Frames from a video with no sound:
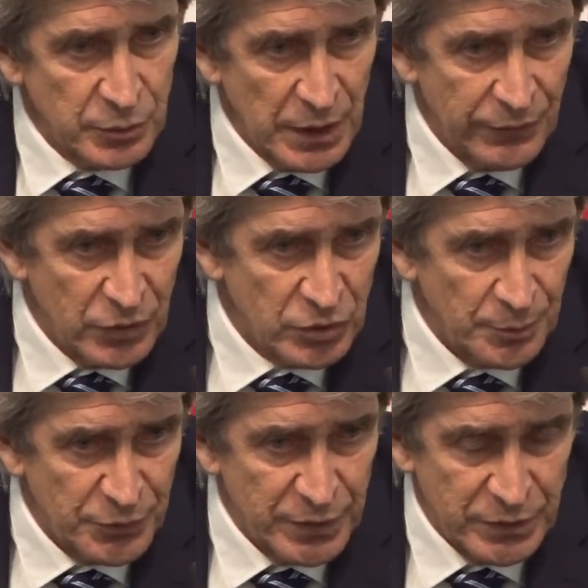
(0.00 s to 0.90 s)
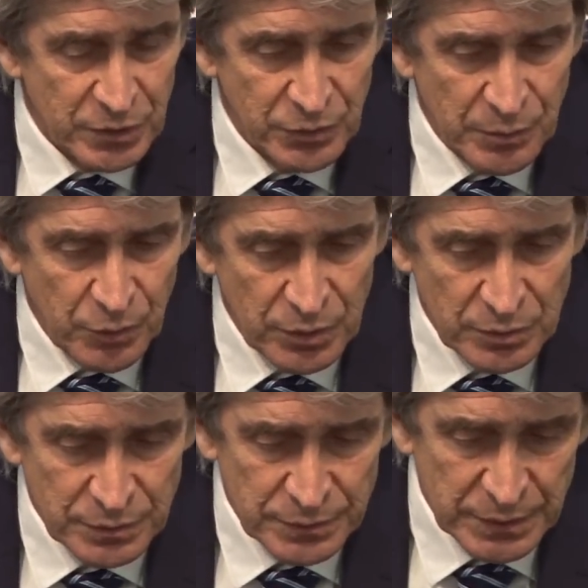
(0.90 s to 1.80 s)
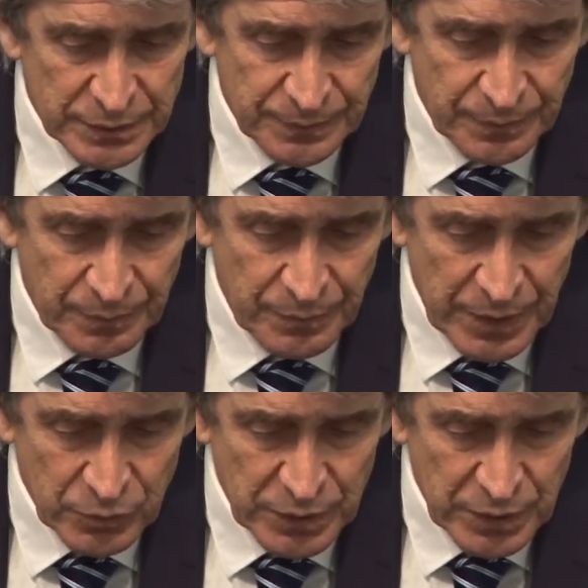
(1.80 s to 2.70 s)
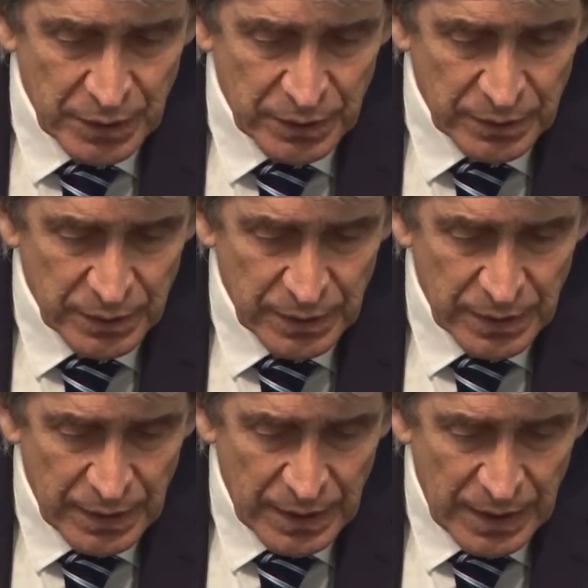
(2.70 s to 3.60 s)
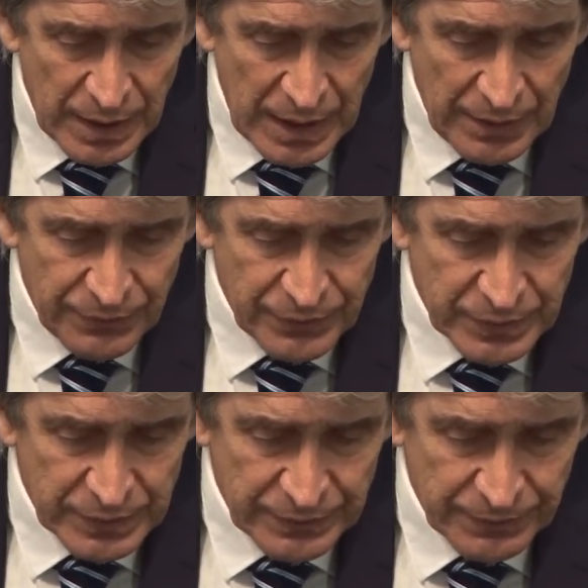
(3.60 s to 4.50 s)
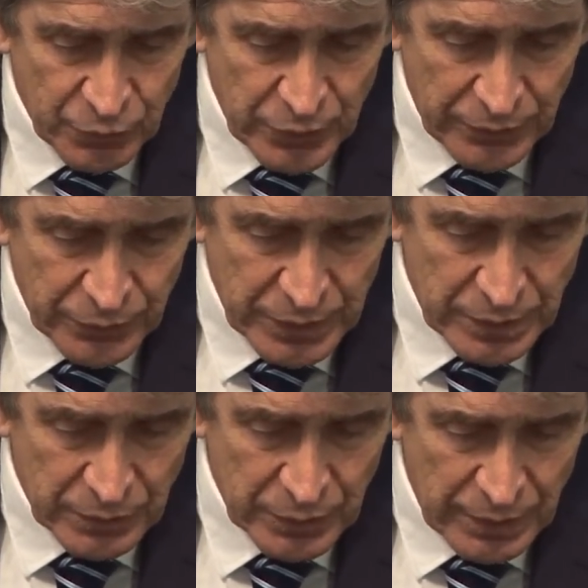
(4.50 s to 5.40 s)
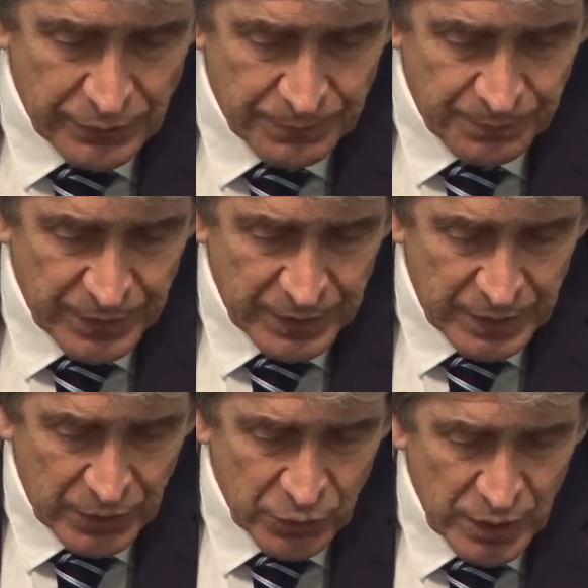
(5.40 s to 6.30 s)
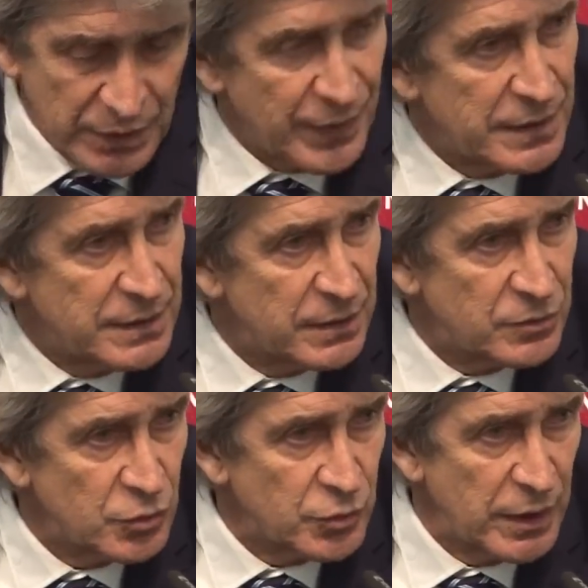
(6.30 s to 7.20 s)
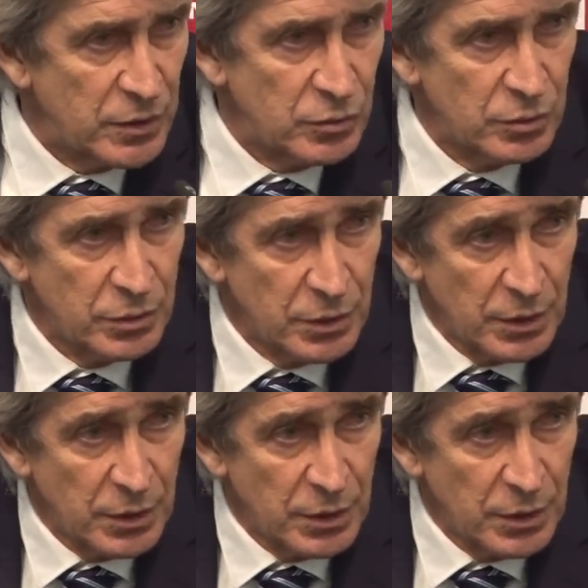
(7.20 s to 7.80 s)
We have a lot of possession of the ball, but we didn't have we have creative ideas to try to